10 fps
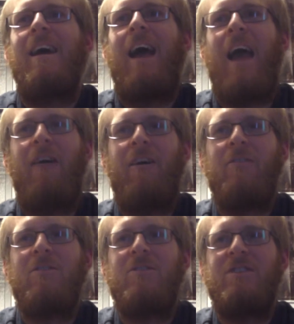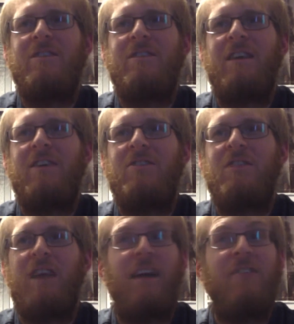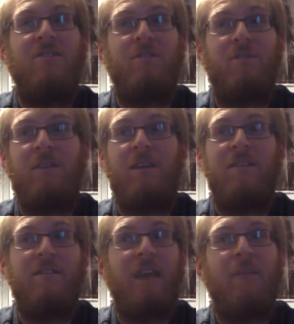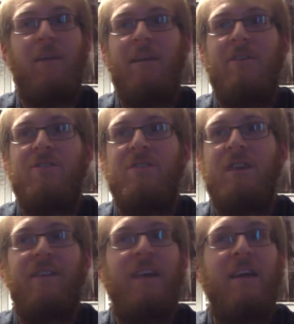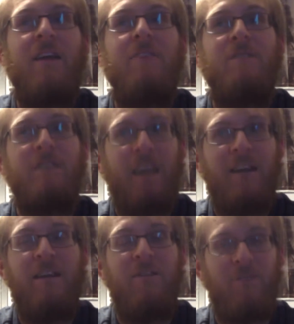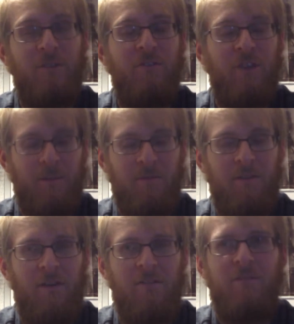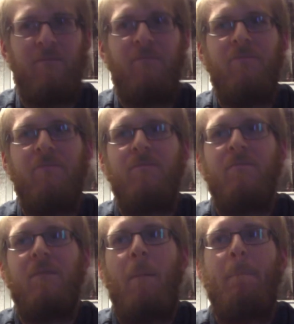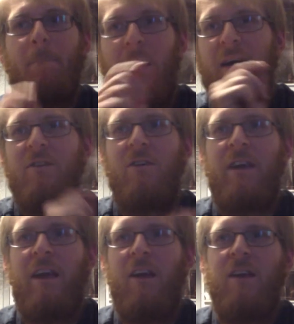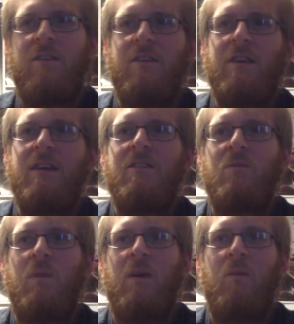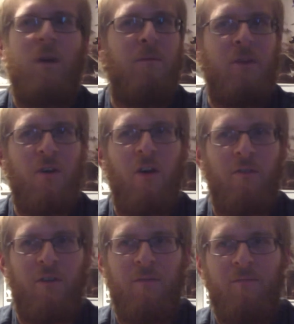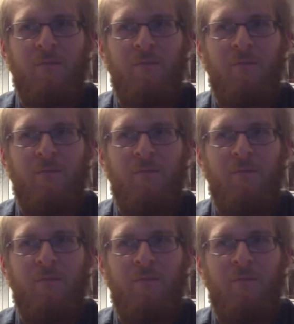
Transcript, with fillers: However, she says she has a degree in escapology, and that comes in handy in future episodes but her character is what won me over.